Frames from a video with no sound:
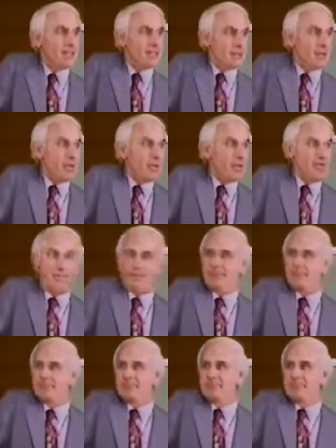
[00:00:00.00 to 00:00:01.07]
It's brief.
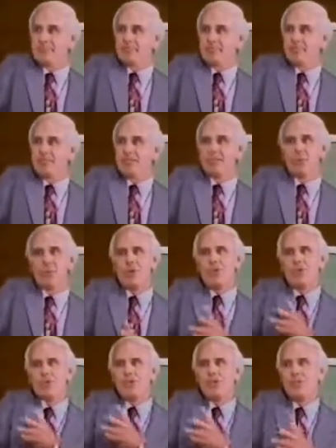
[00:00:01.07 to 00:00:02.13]
So
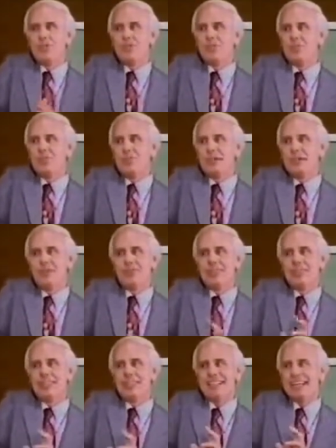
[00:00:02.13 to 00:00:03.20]
whatever you're going to do with your life, you
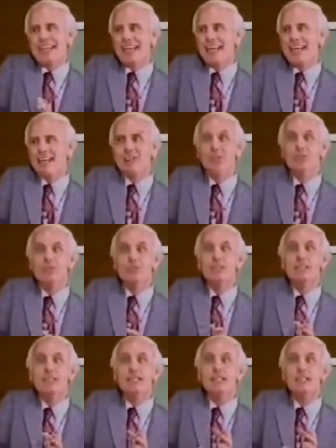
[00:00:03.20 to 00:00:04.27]
got to get at it. Don't
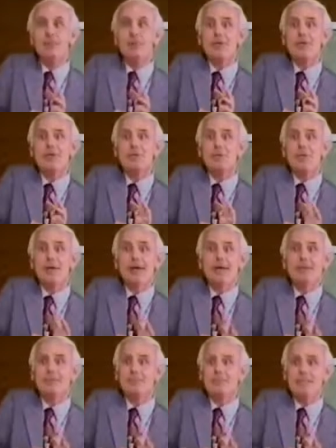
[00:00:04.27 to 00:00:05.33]
just let the springs
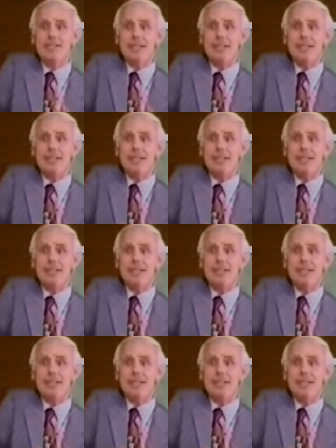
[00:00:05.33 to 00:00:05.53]
pass.